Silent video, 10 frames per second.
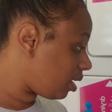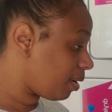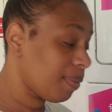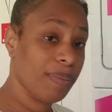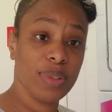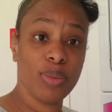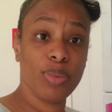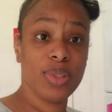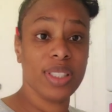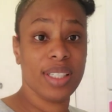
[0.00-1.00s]
yeah,
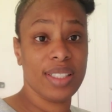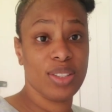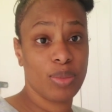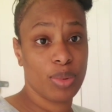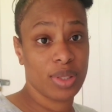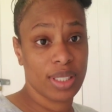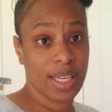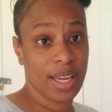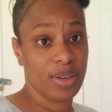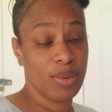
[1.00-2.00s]
supposed it
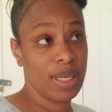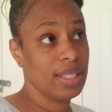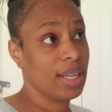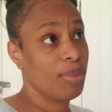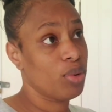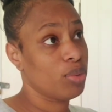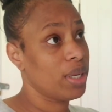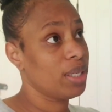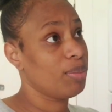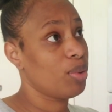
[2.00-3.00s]
can do it. About
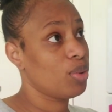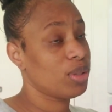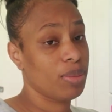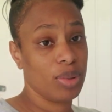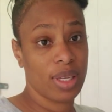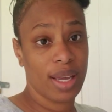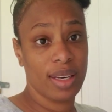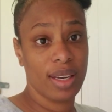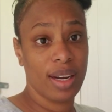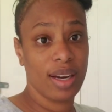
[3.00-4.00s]
20 pounds I put
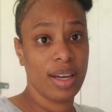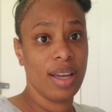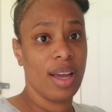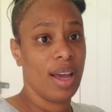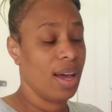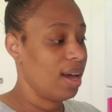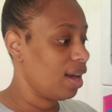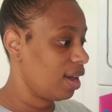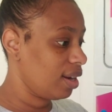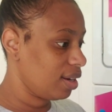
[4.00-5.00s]
on there.
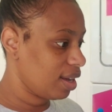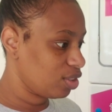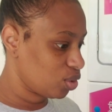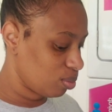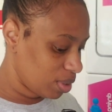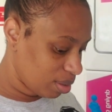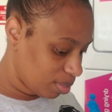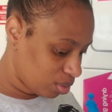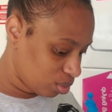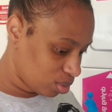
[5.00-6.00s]
And that should be
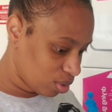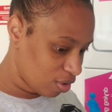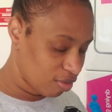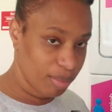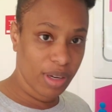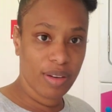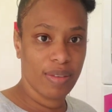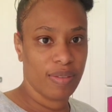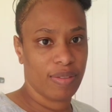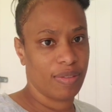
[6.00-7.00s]
able to serve me
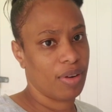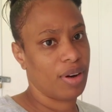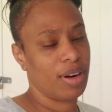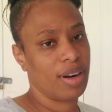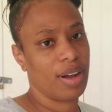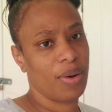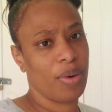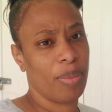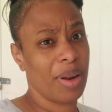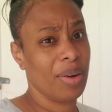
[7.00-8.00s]
for a
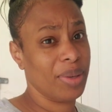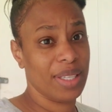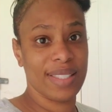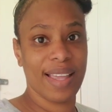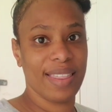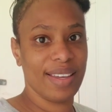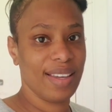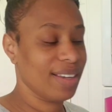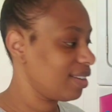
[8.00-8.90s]
couple of weeks, I think.